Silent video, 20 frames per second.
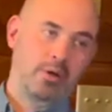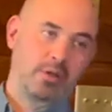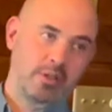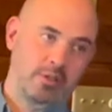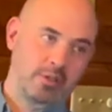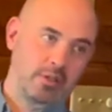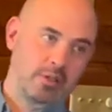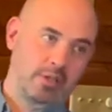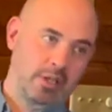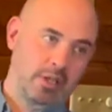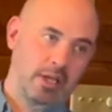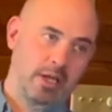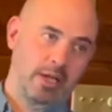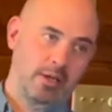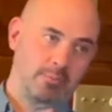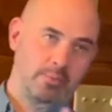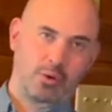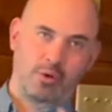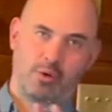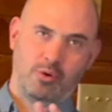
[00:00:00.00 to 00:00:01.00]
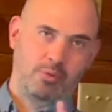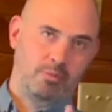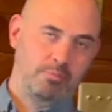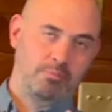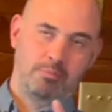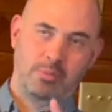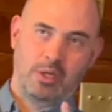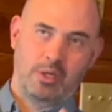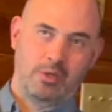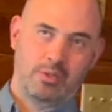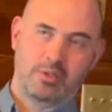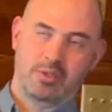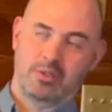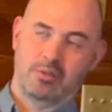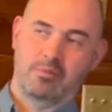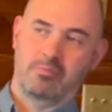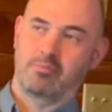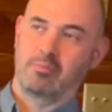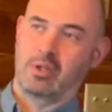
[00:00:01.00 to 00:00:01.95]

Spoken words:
in the April or March,